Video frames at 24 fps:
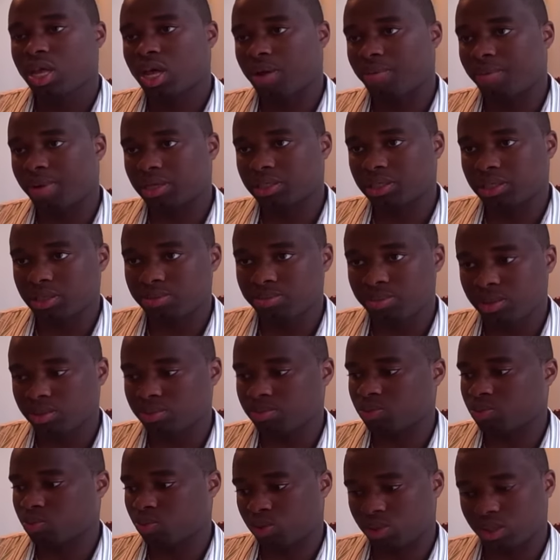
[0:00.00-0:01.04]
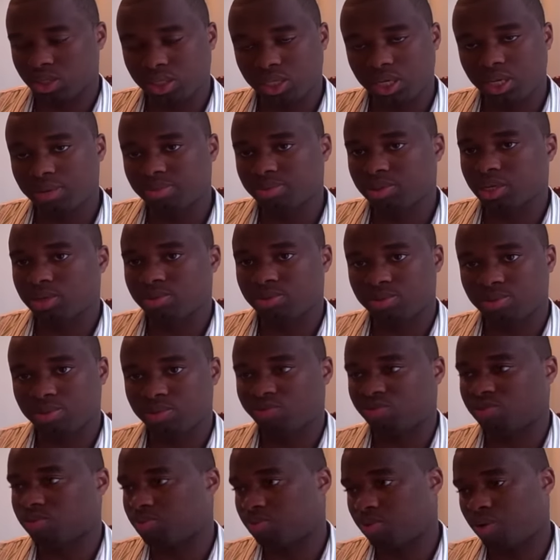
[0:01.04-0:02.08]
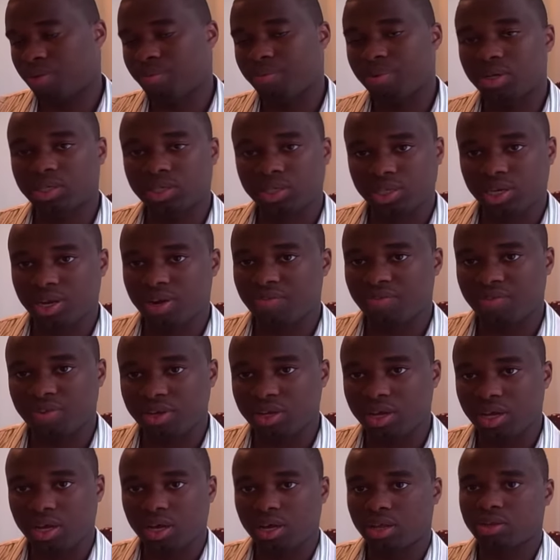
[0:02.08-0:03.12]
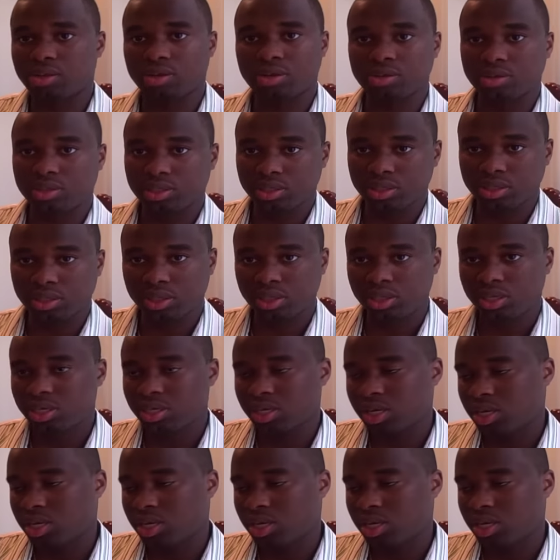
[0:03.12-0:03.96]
And my symptoms were the same symptoms for pretty much every other illness.